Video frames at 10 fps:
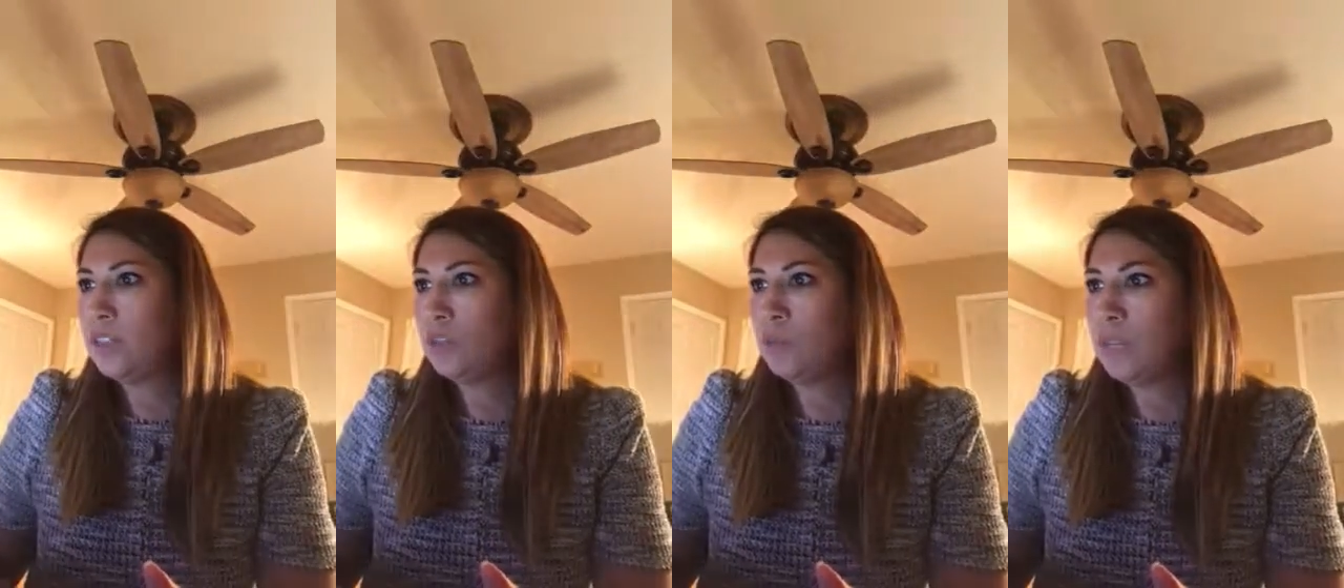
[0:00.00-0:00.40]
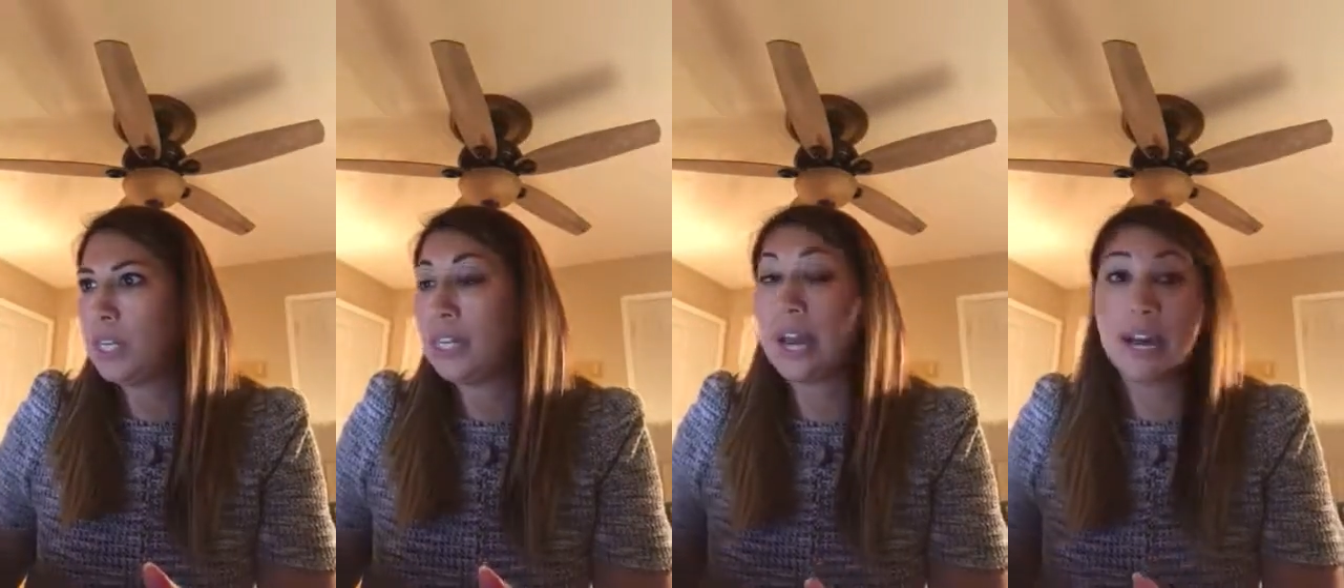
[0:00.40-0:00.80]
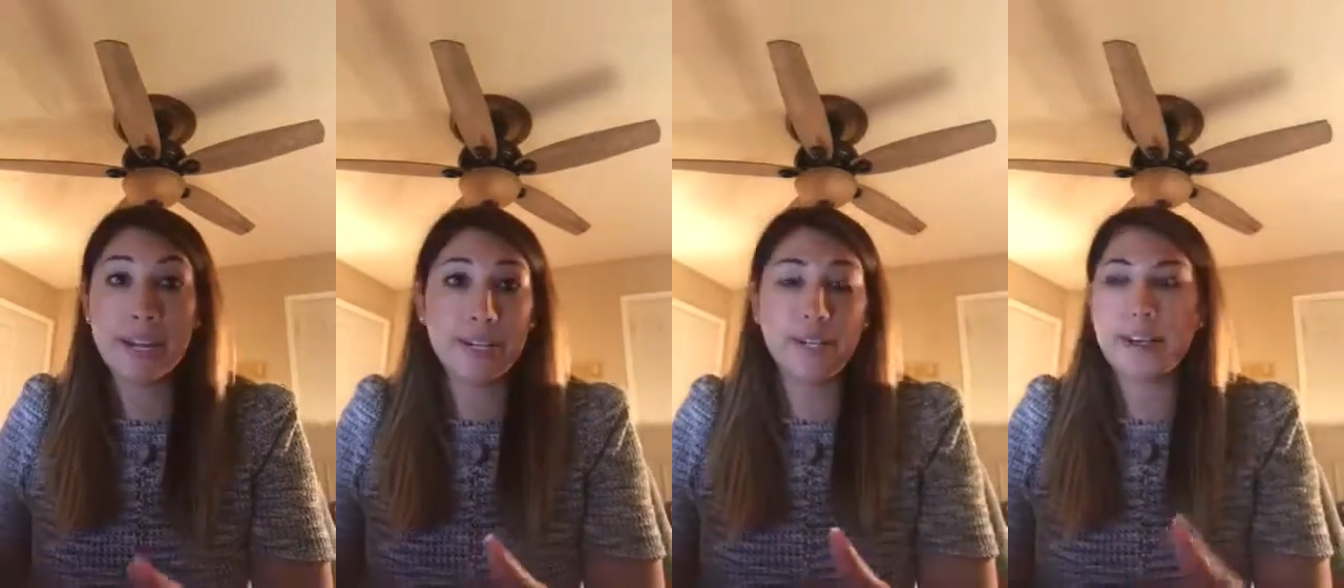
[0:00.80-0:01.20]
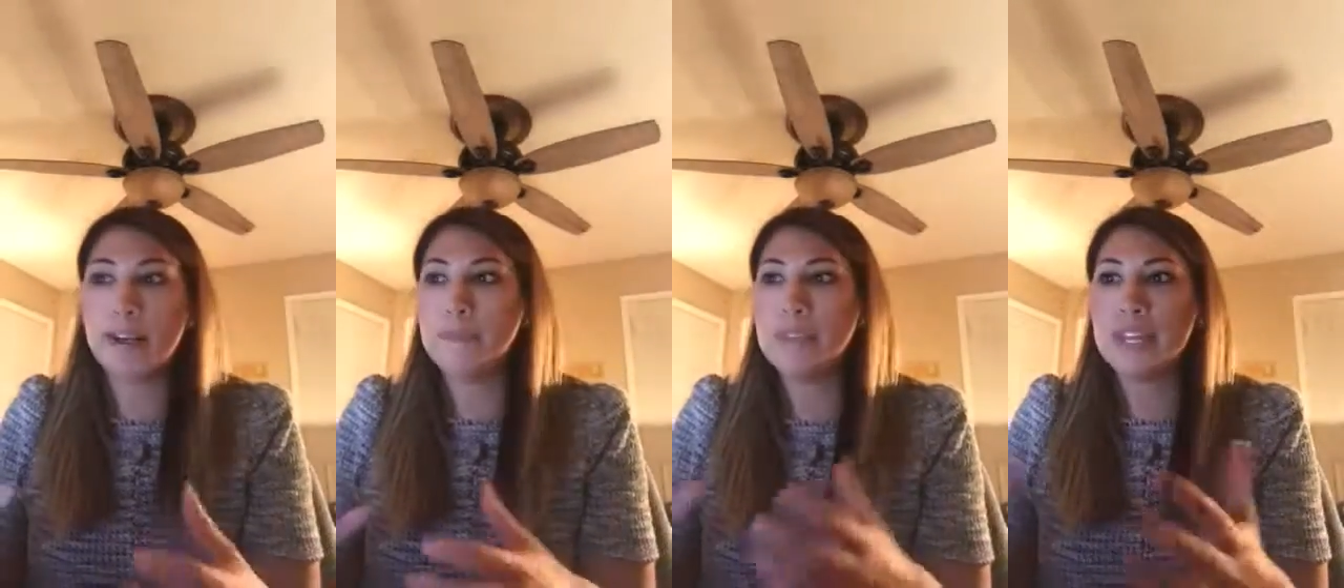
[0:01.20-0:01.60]
29,
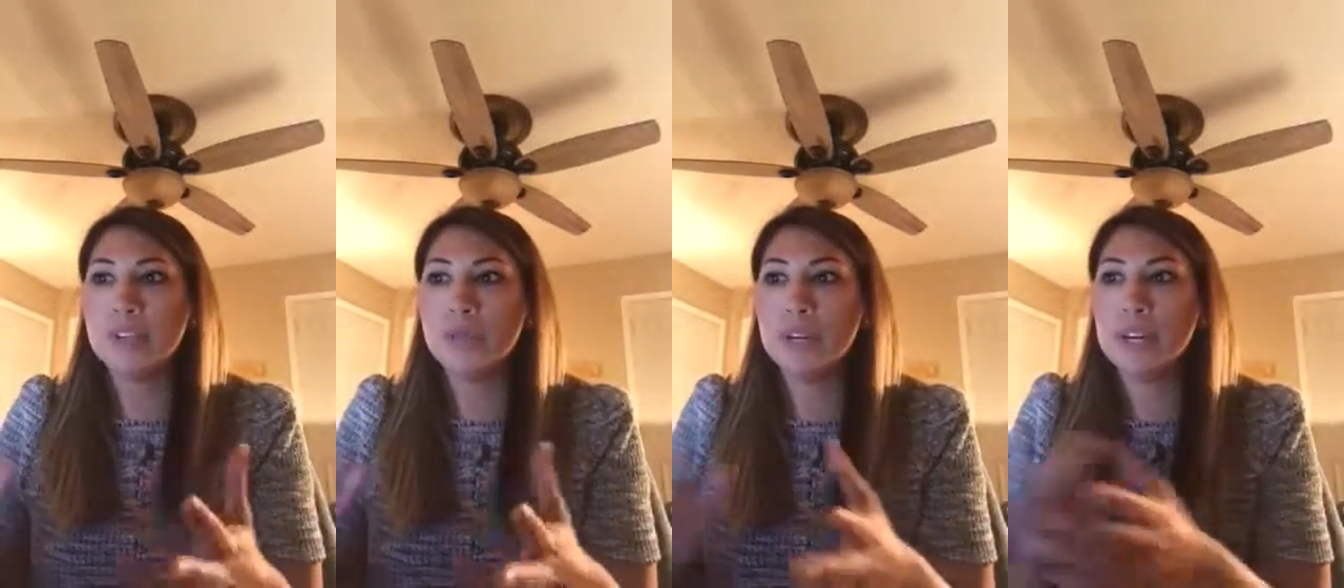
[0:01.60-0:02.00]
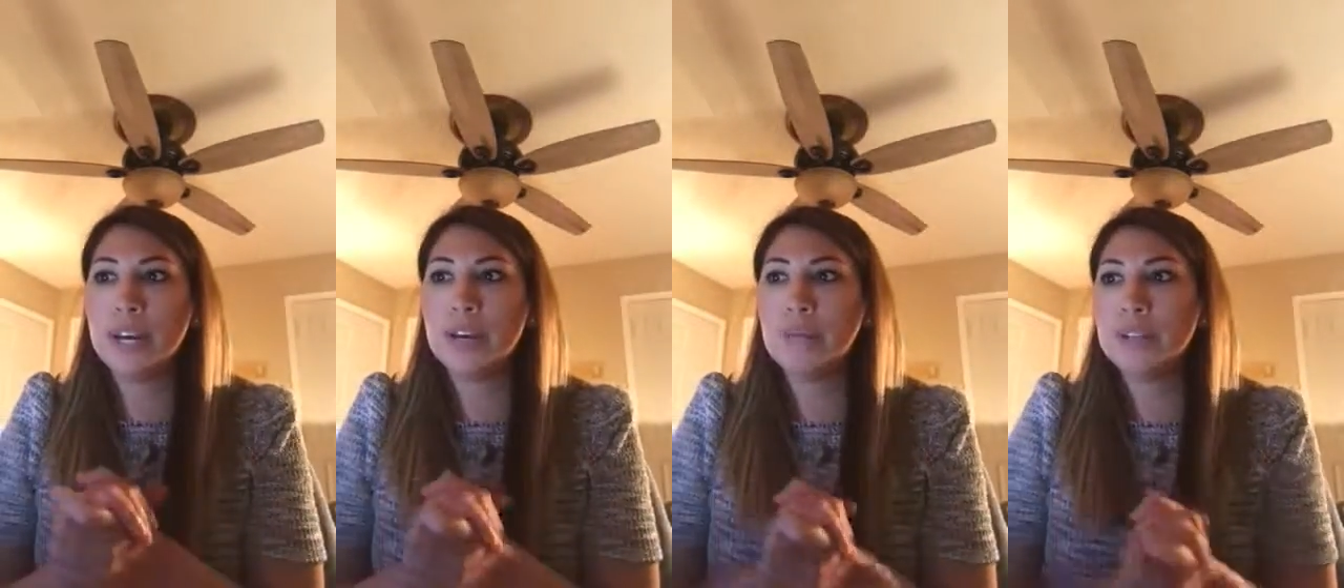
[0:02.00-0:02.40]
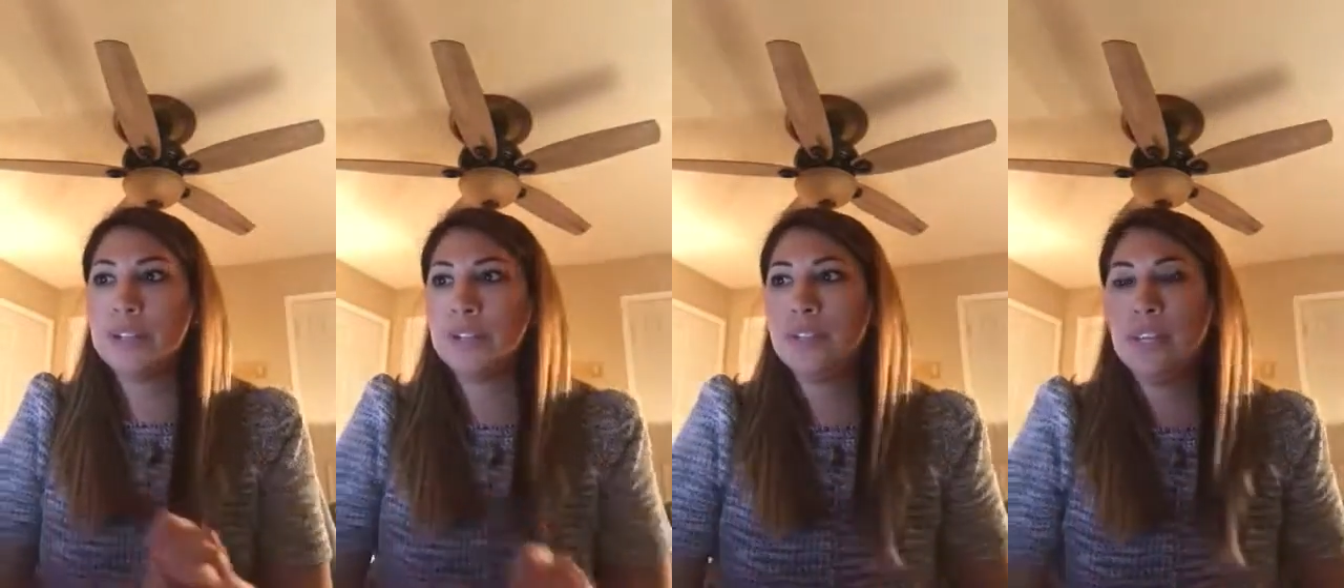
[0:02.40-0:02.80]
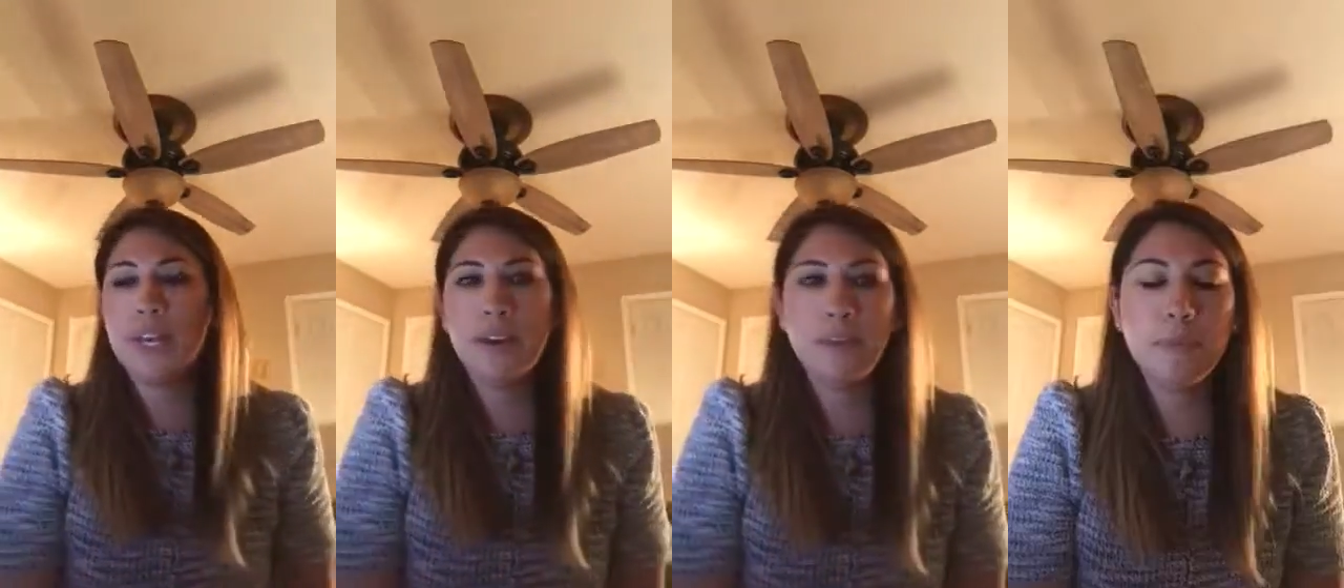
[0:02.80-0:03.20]
and that's where it kind of went into the
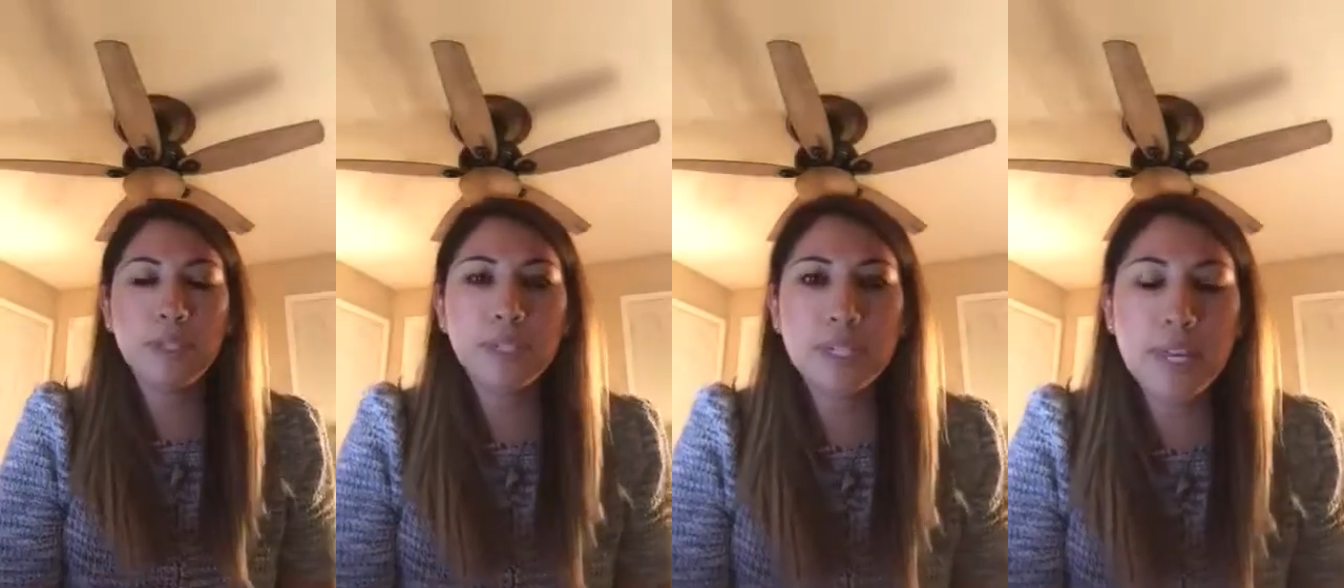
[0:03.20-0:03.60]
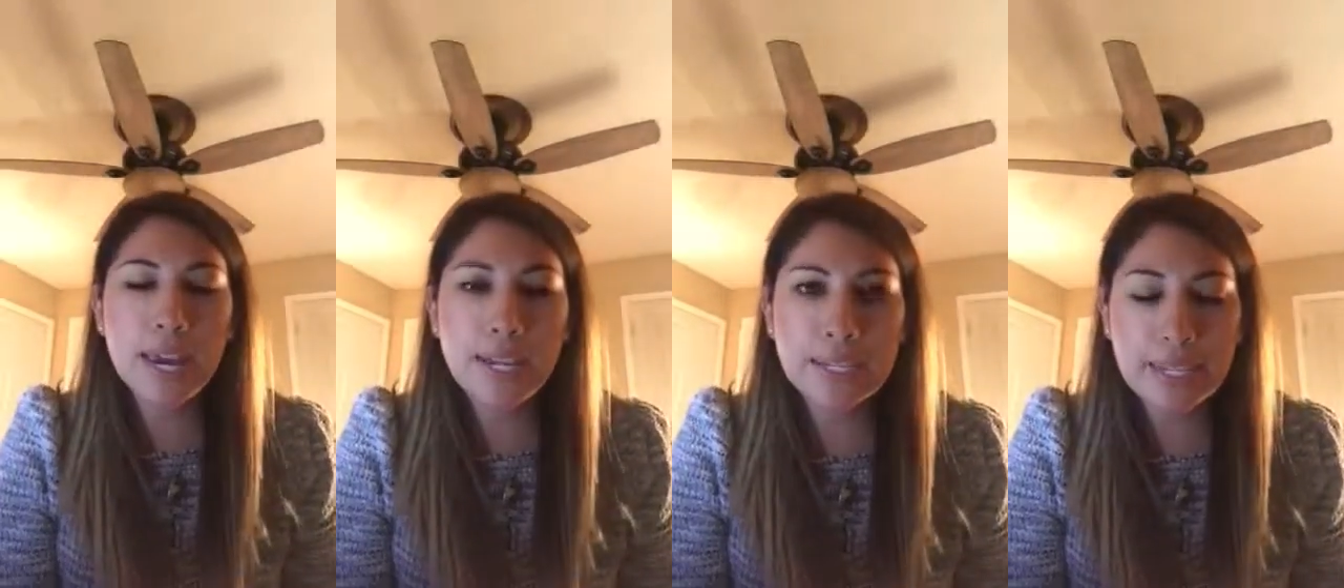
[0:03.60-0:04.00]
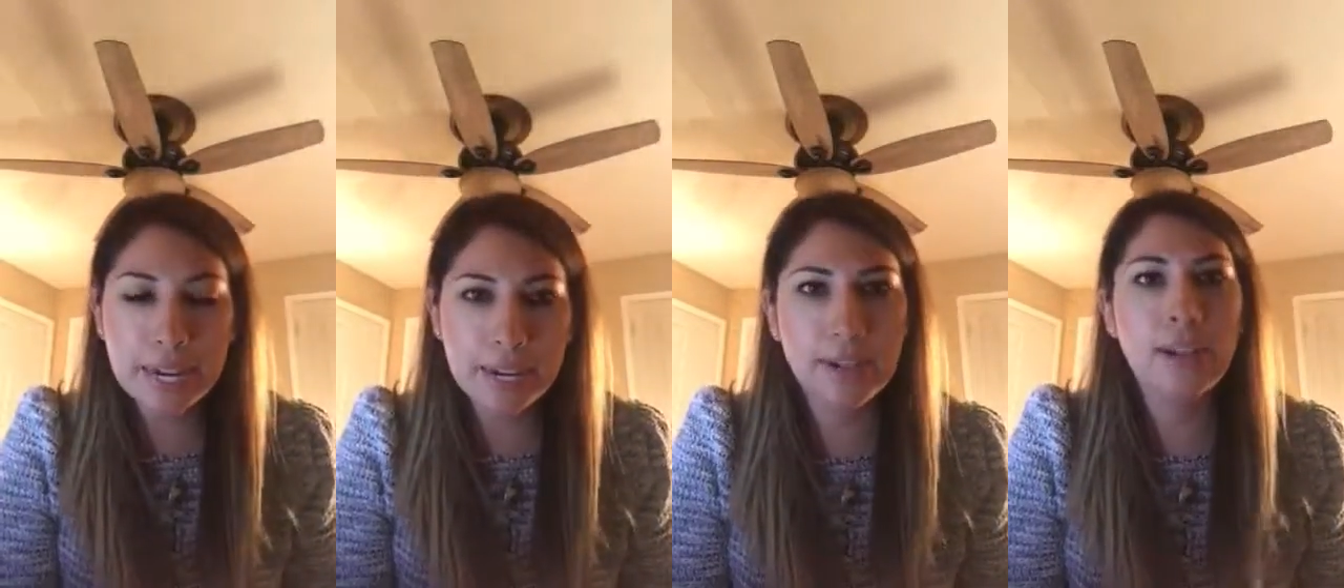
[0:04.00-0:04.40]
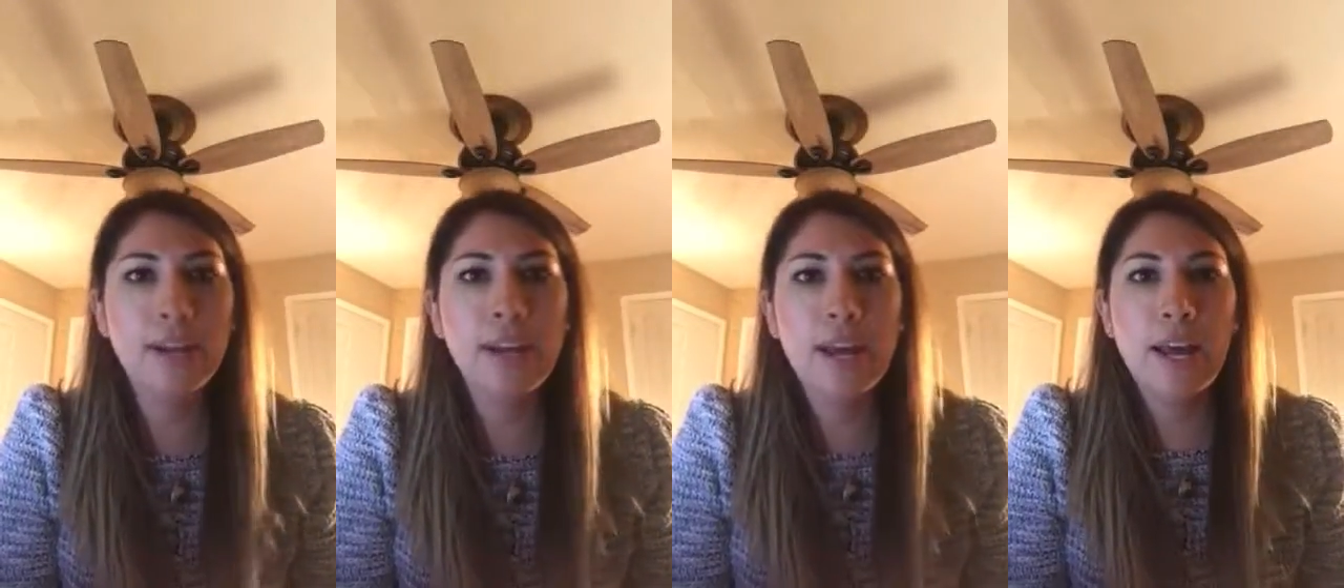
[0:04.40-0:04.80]
accountability and data.